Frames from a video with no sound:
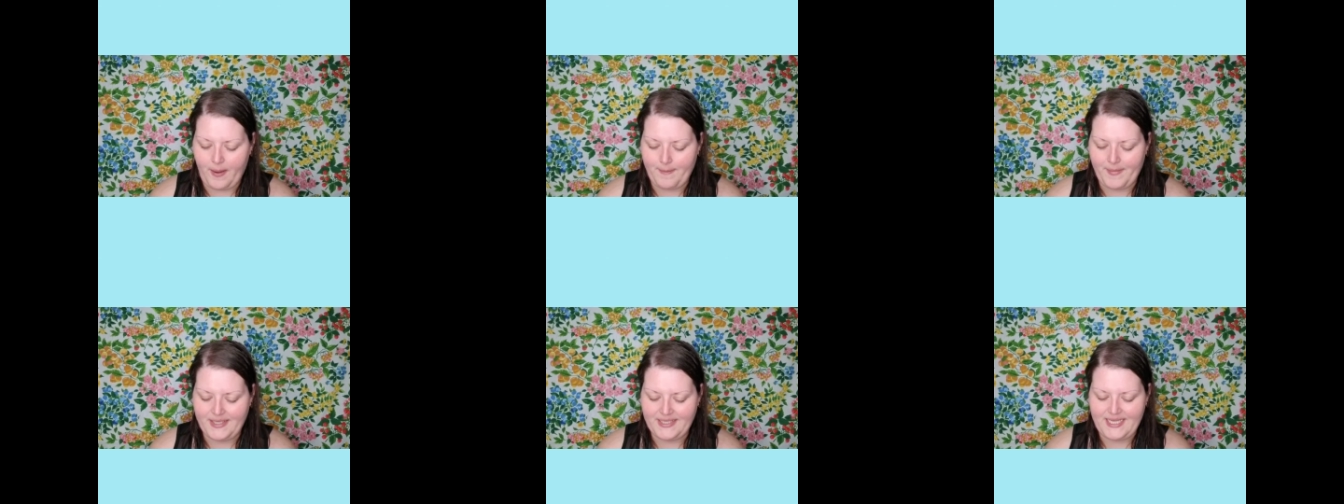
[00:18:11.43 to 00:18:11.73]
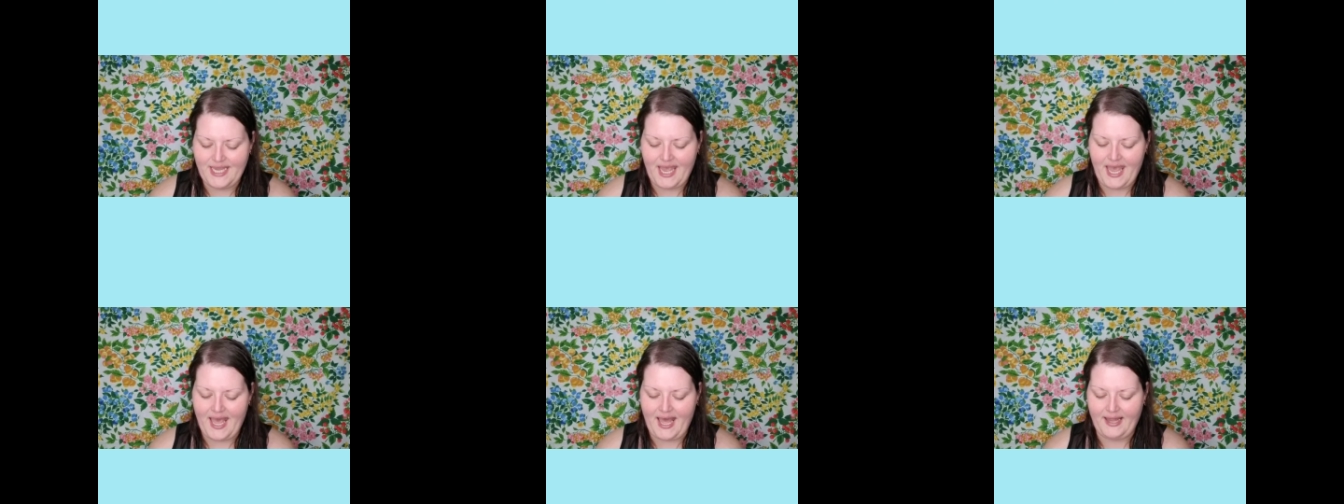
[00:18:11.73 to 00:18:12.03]

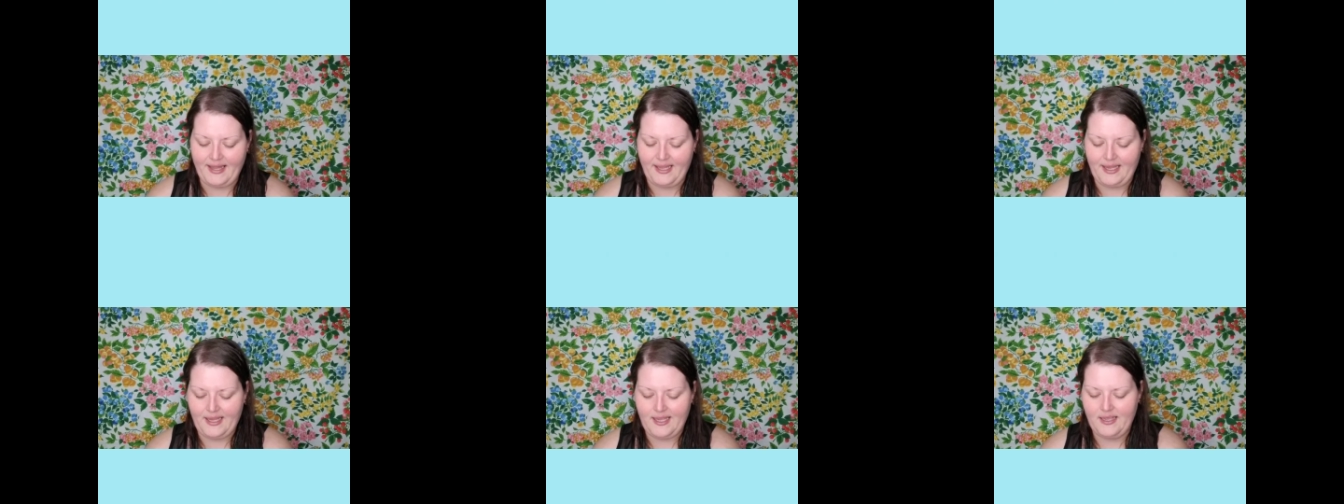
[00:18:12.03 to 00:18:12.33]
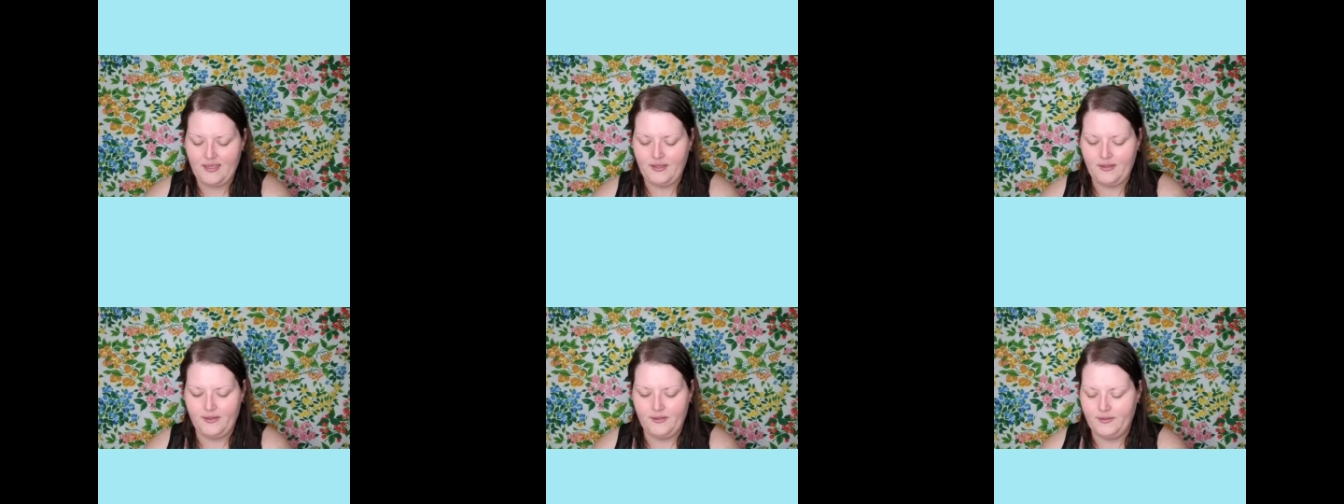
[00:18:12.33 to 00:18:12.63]
Metallic
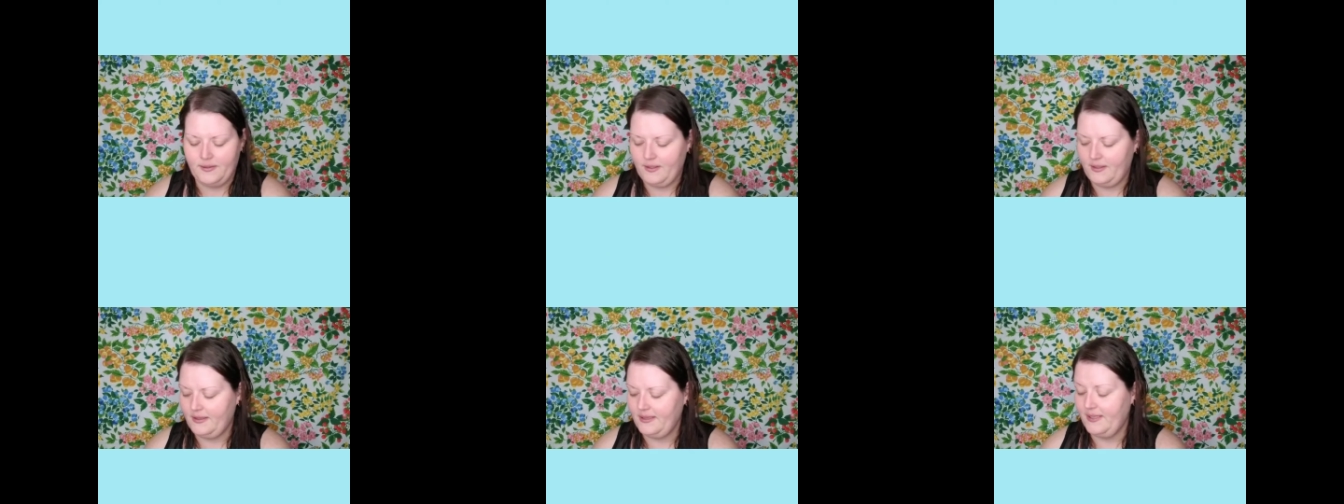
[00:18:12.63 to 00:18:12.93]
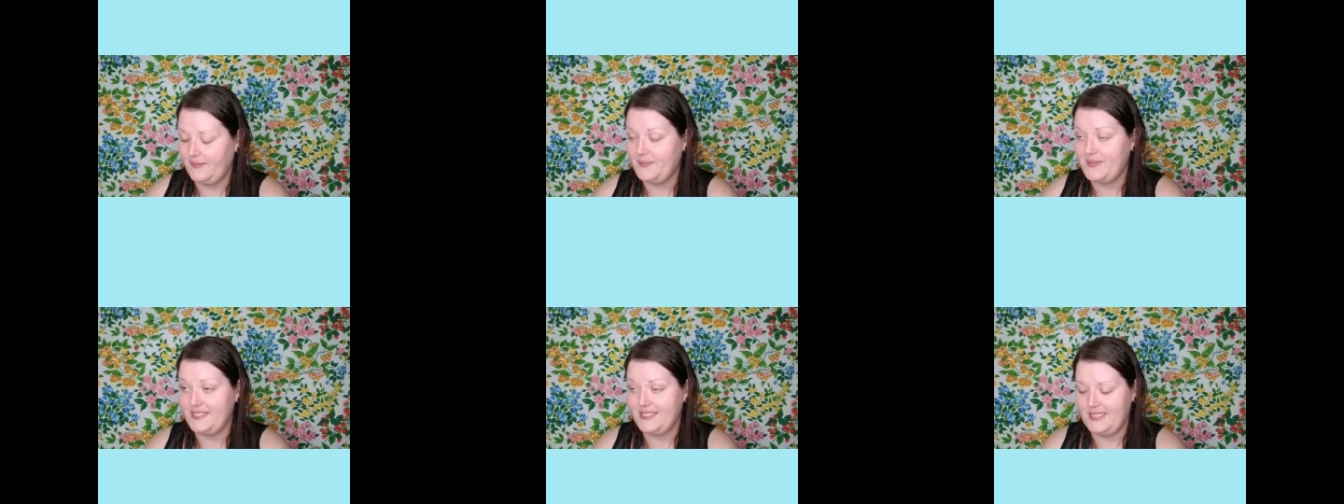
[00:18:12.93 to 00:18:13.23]

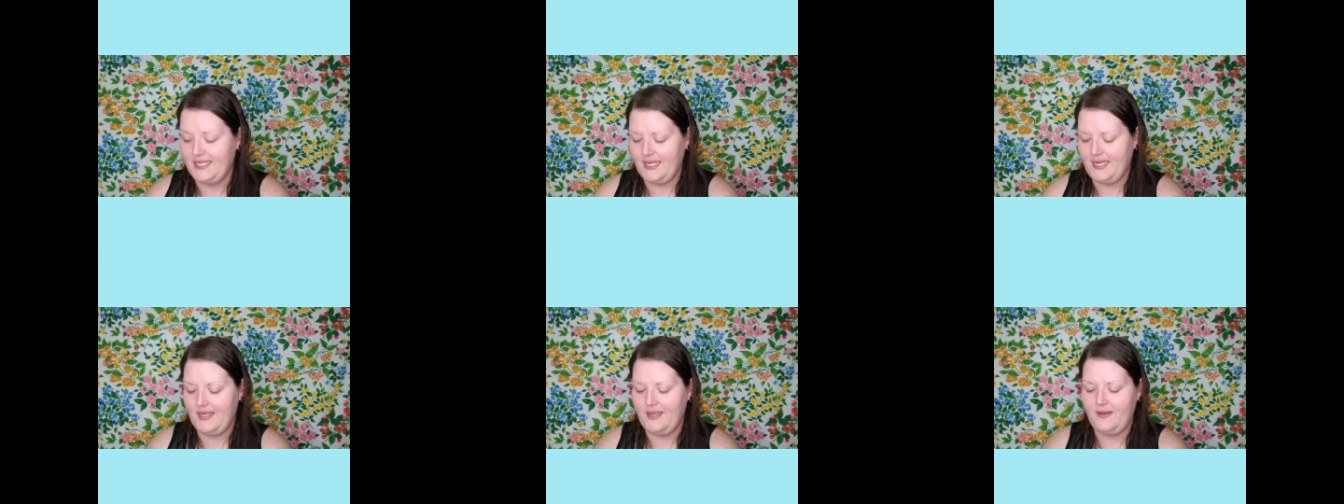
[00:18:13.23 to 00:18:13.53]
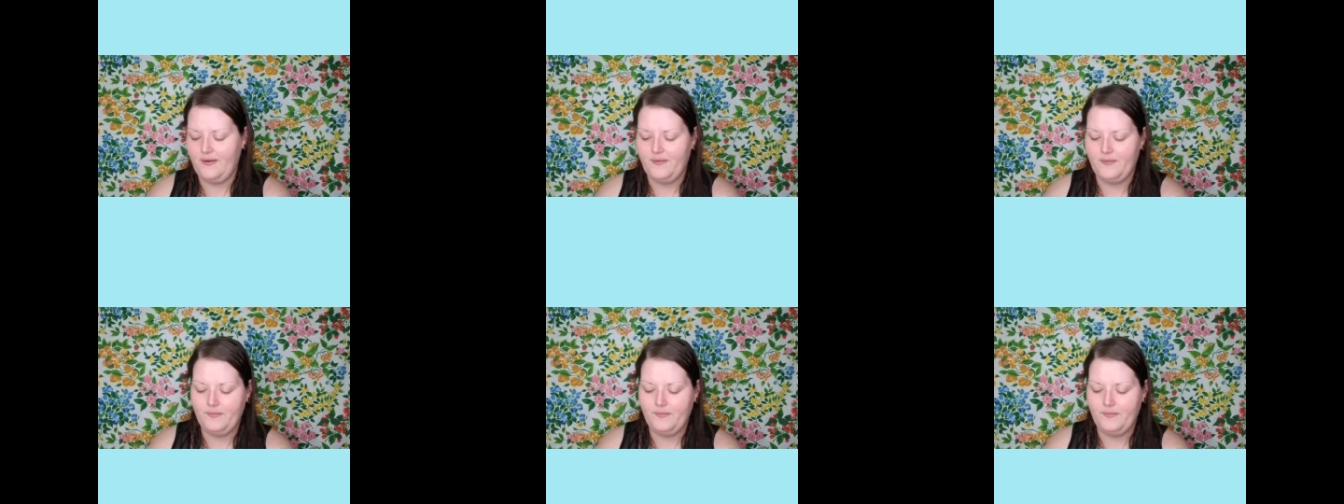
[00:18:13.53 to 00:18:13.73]
Lipstick.